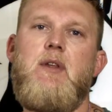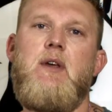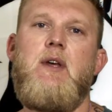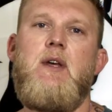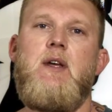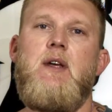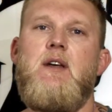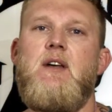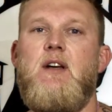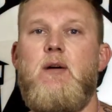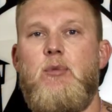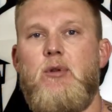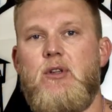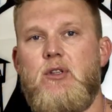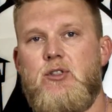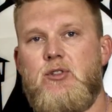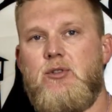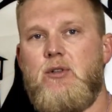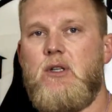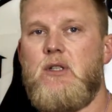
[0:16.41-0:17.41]
a couple
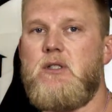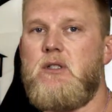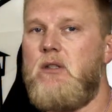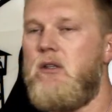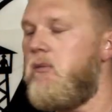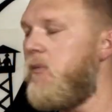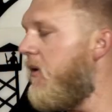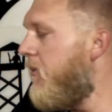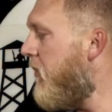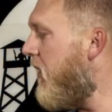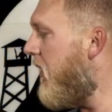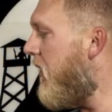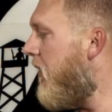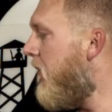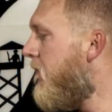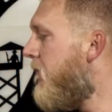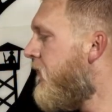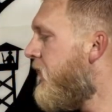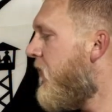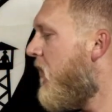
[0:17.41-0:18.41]
of tricks a little bit
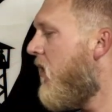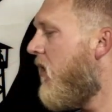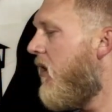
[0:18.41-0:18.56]
better,